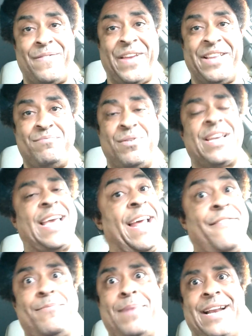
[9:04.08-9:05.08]
Facebook.
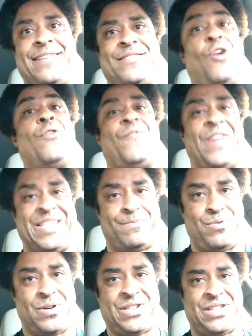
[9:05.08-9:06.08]
Everybody's on
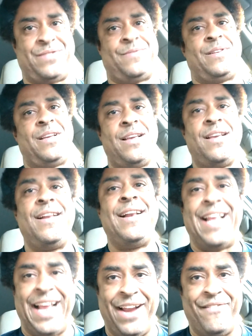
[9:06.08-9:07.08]
Facebook, too.
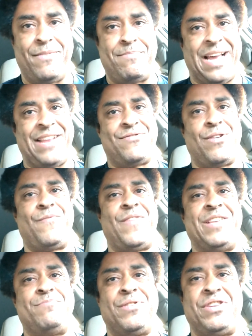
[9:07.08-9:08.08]
Everybody's on
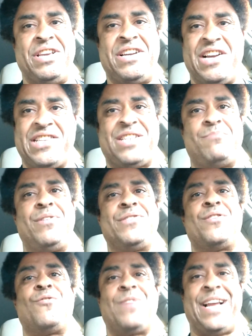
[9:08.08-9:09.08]
Facebook. Your customers
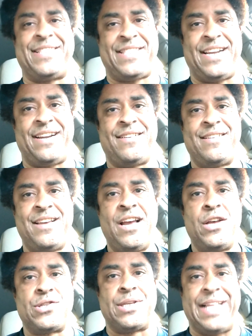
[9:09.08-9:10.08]
are right there.
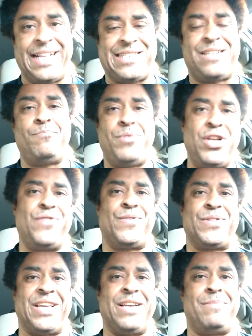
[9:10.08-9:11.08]
So that's the beautiful
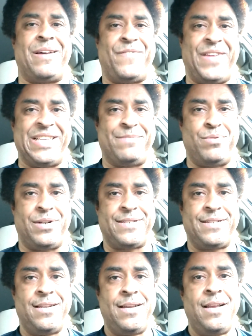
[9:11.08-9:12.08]
thing about Facebook.
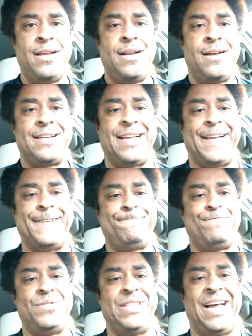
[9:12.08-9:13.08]
Okay?
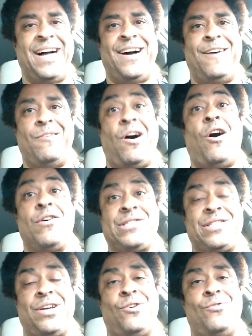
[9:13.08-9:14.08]

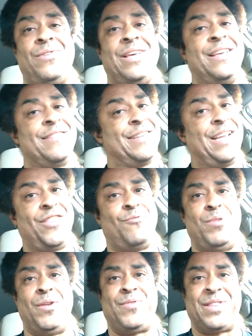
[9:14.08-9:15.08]
Also, it's another
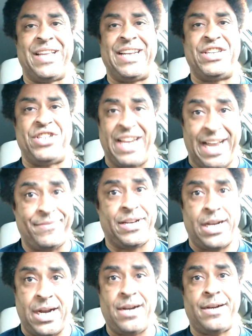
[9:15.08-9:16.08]
beautiful thing that you have to
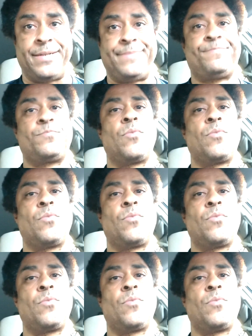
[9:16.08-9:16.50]
learn